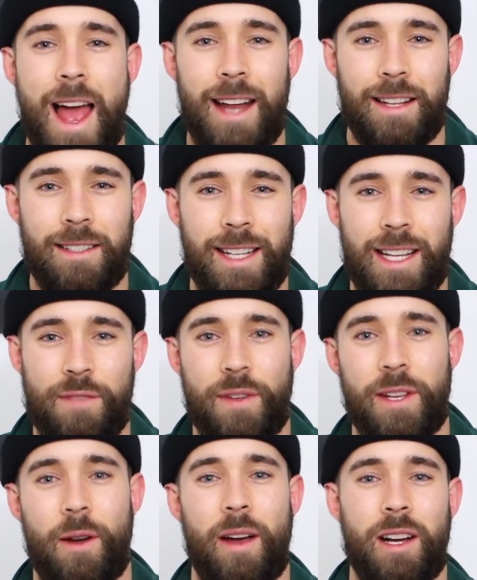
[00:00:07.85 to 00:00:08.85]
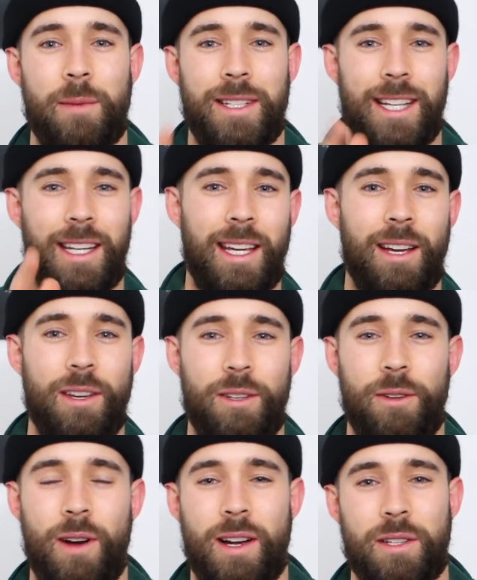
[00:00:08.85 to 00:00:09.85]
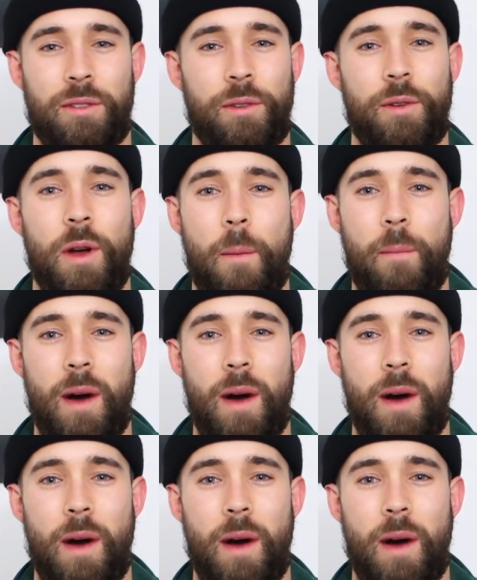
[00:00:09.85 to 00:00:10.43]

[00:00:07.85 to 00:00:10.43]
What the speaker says: and in today's video I'm going to be taking you guys through